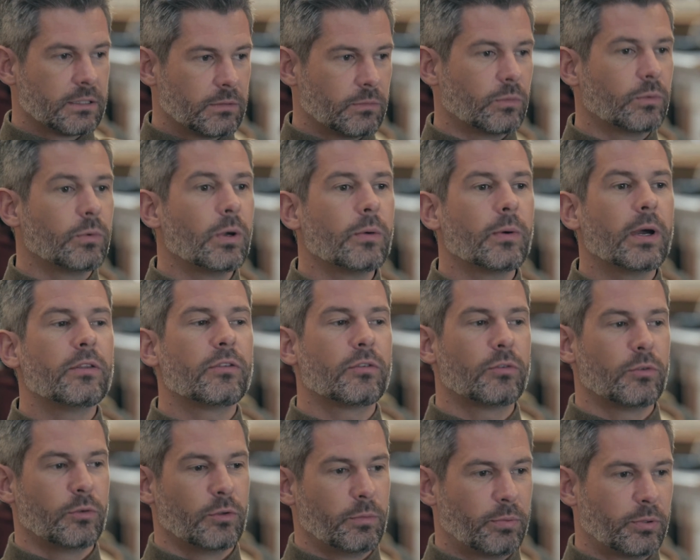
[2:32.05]
And we went
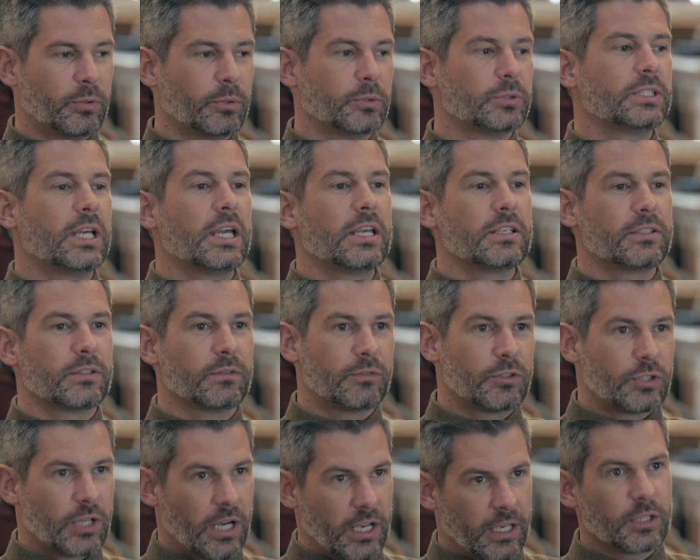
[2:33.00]
through the process of
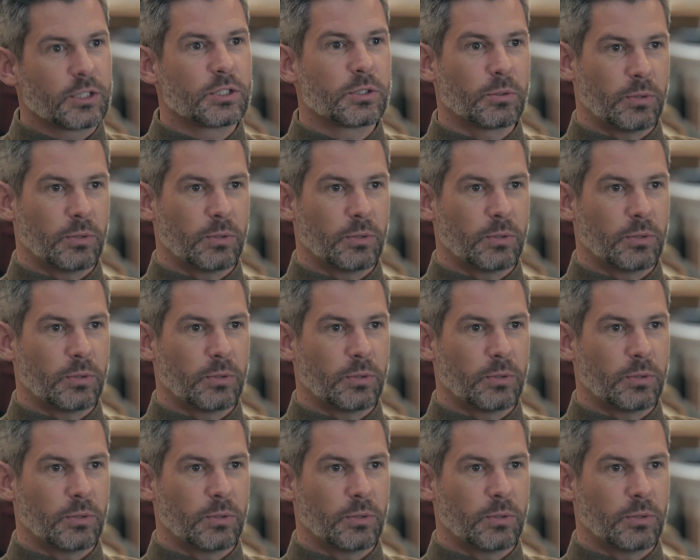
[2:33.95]
trying it